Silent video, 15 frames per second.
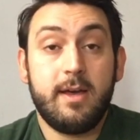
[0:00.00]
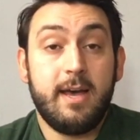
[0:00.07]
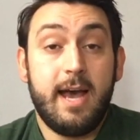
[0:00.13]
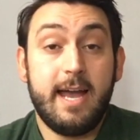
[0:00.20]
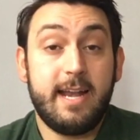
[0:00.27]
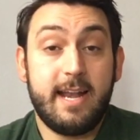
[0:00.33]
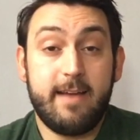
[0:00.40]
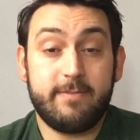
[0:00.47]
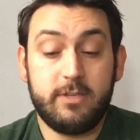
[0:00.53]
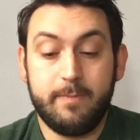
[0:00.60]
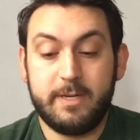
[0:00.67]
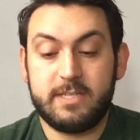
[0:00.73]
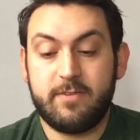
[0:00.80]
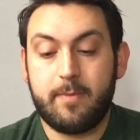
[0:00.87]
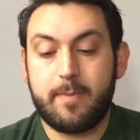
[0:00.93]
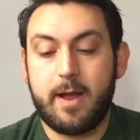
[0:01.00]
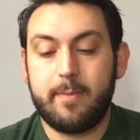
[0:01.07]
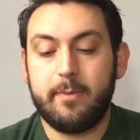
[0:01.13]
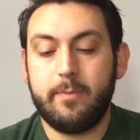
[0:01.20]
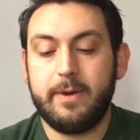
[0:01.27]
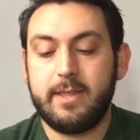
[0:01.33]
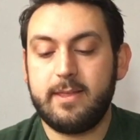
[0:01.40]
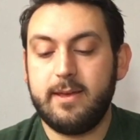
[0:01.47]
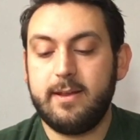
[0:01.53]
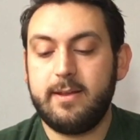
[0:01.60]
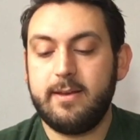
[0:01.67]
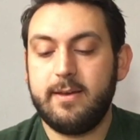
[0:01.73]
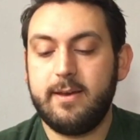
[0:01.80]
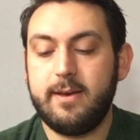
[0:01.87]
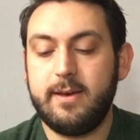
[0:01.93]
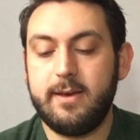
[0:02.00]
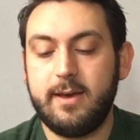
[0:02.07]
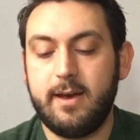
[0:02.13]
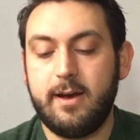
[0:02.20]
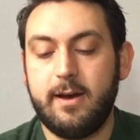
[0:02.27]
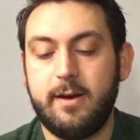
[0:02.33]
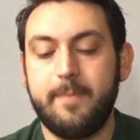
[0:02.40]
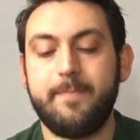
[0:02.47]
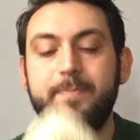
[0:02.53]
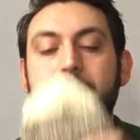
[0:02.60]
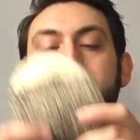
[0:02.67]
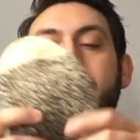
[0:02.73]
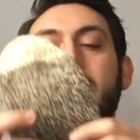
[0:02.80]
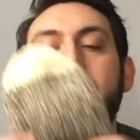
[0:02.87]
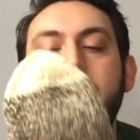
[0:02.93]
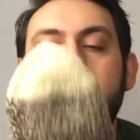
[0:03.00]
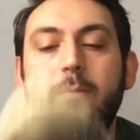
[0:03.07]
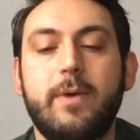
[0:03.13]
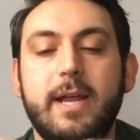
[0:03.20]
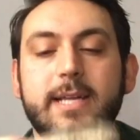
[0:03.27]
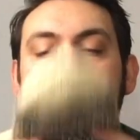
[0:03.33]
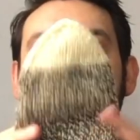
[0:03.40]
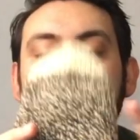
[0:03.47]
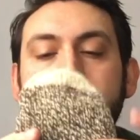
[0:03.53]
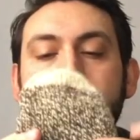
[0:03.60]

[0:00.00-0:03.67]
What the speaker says: I didn't have too much of a problem with it. But what I did